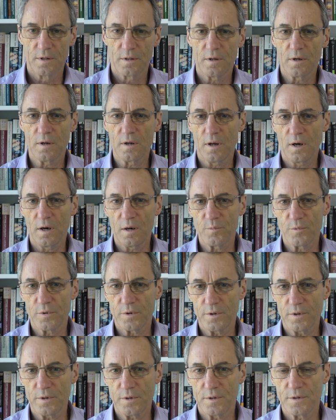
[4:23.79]
The
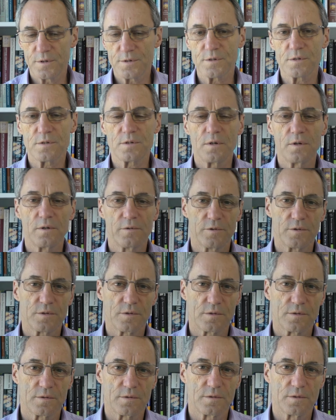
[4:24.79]
library is a
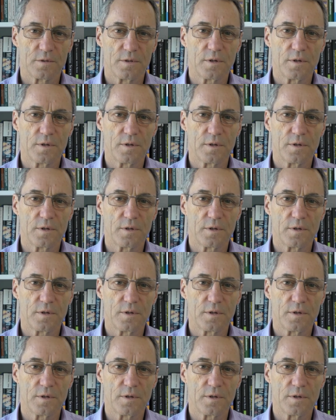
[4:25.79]
service.